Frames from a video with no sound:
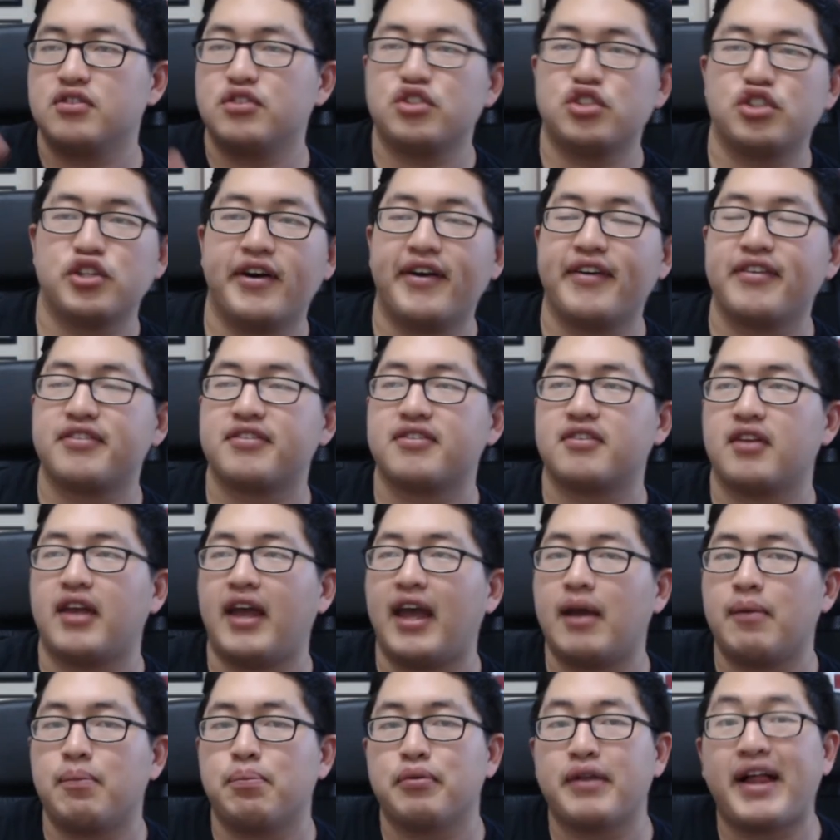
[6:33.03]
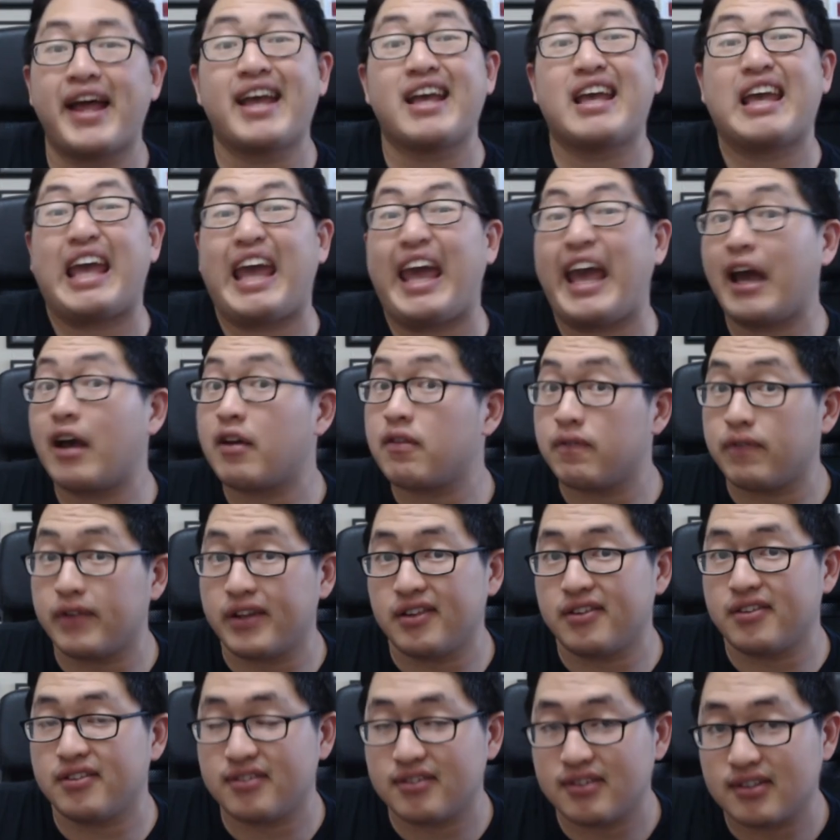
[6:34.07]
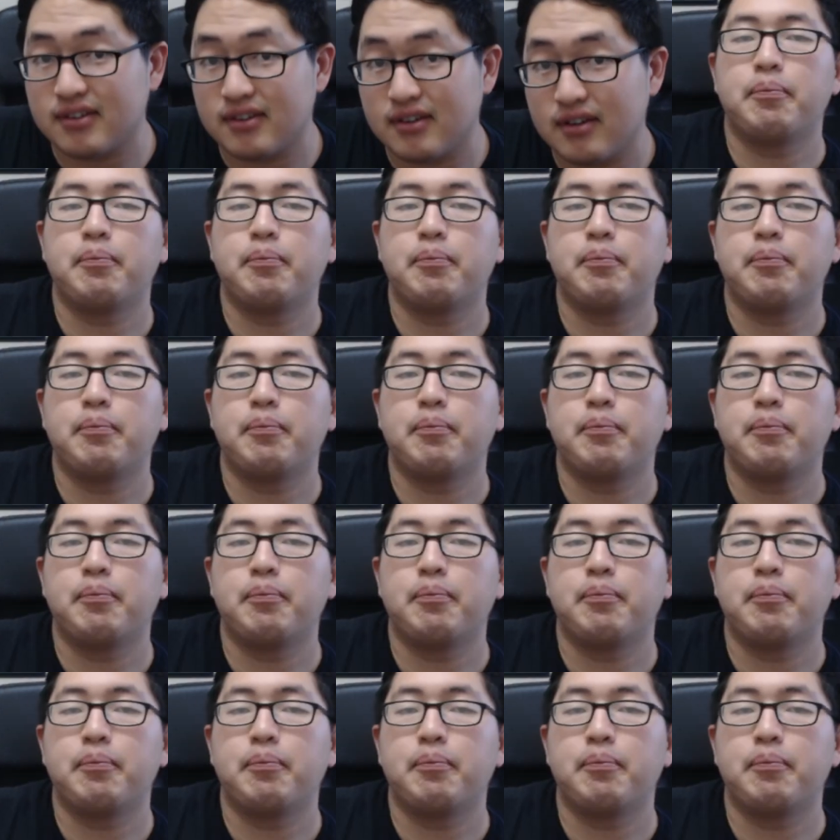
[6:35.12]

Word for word: just a blank canvas?